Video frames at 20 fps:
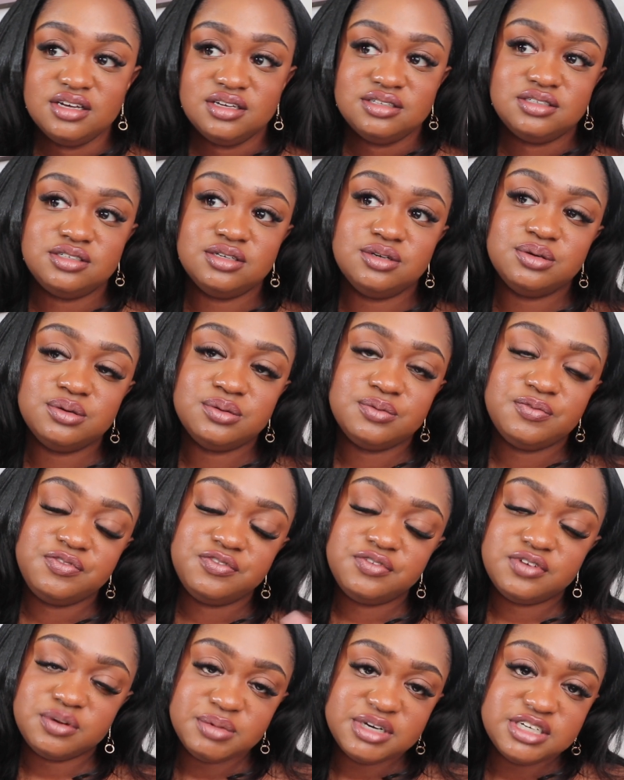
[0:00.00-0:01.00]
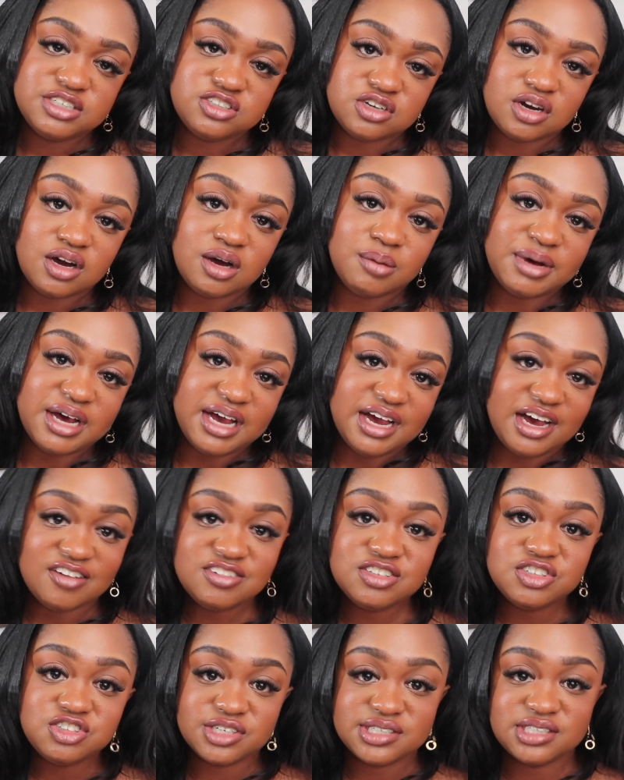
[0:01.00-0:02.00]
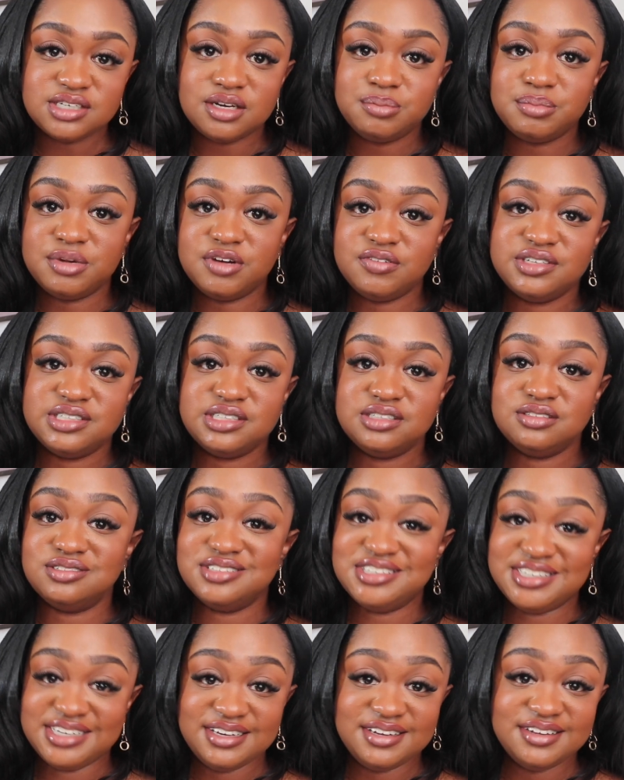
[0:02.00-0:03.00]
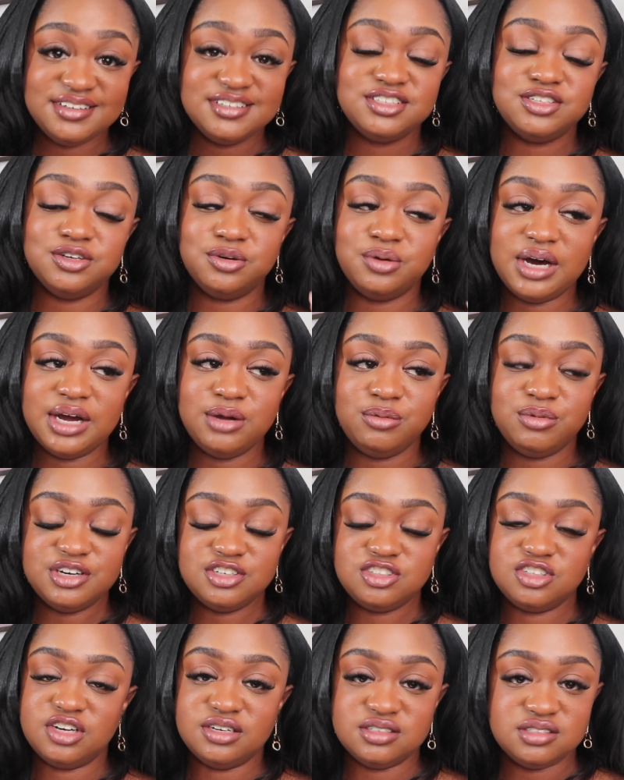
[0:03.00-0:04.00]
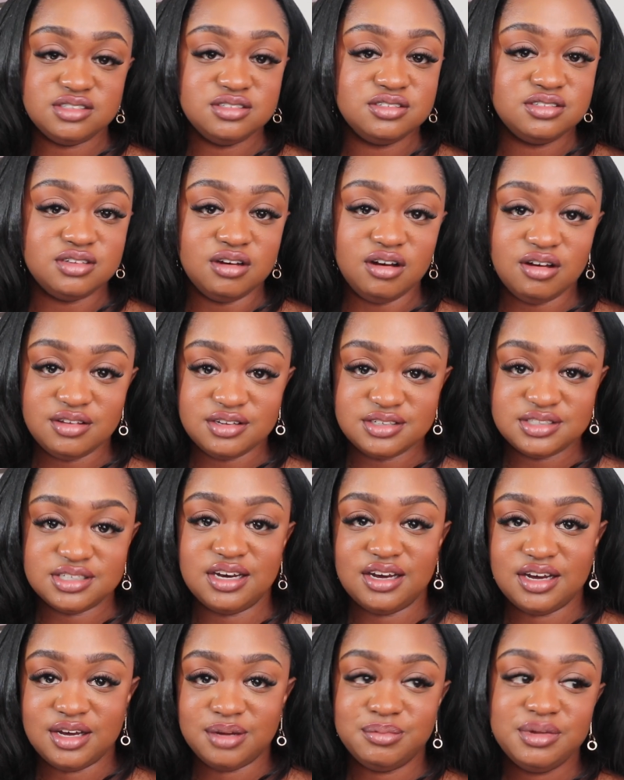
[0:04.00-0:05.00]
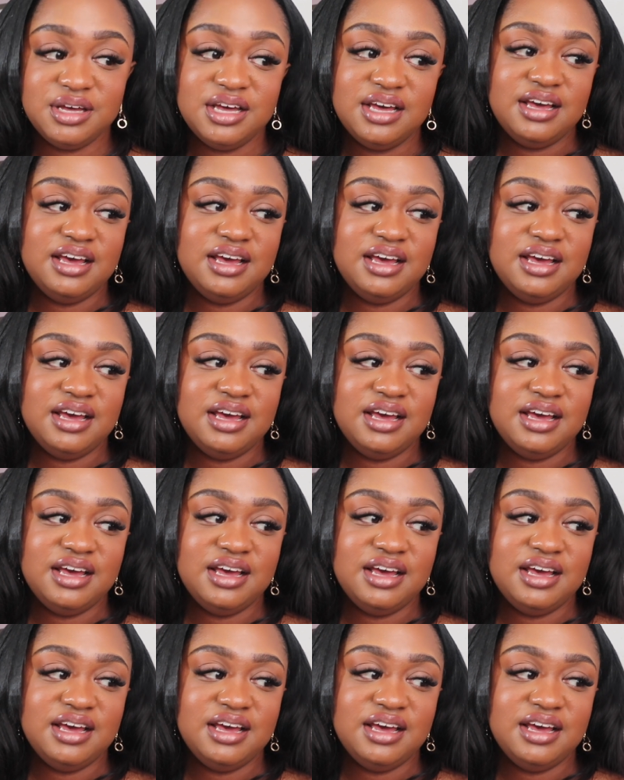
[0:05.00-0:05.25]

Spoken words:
So for my job, I have to dress up every single day, so I wear trousers all the time,